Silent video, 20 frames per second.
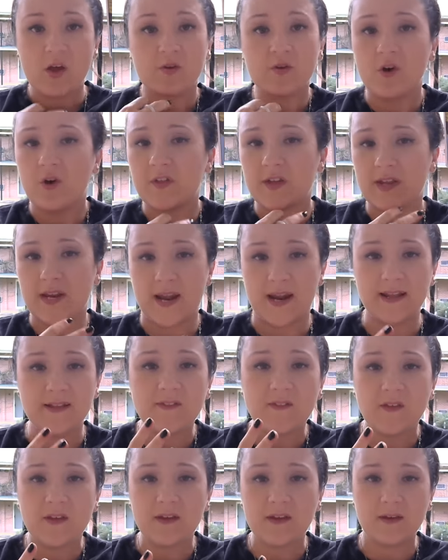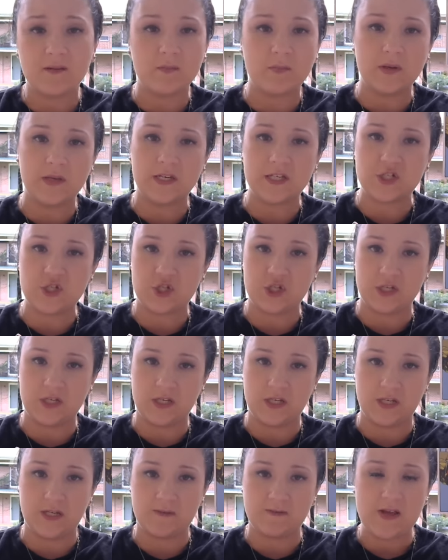Know that anything can be
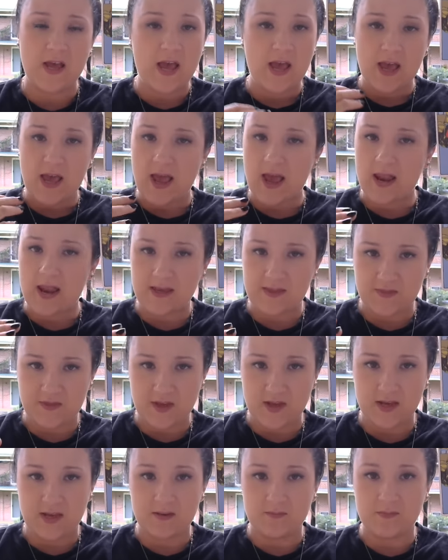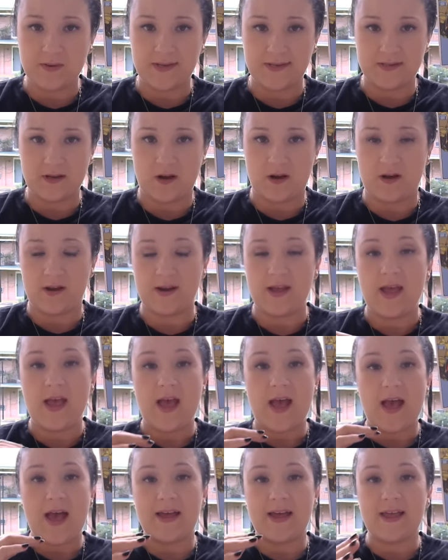achieved, anything can be done
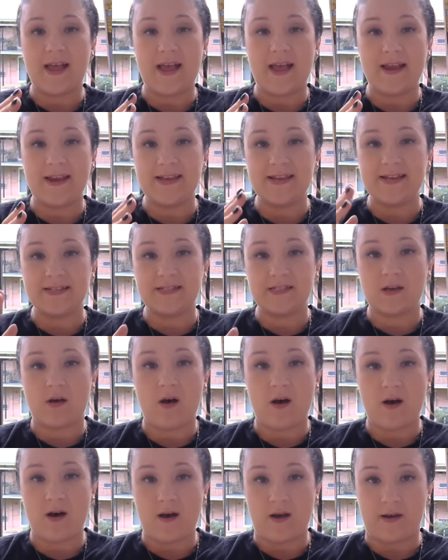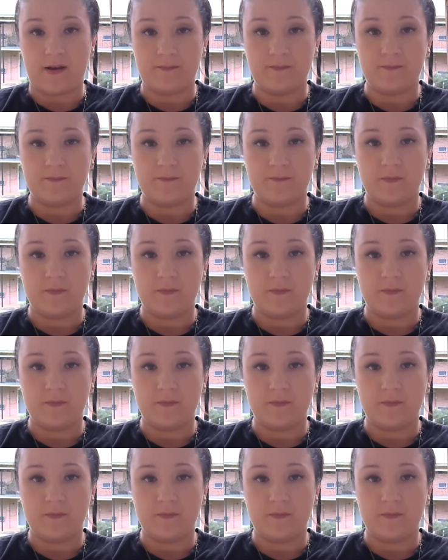at any time.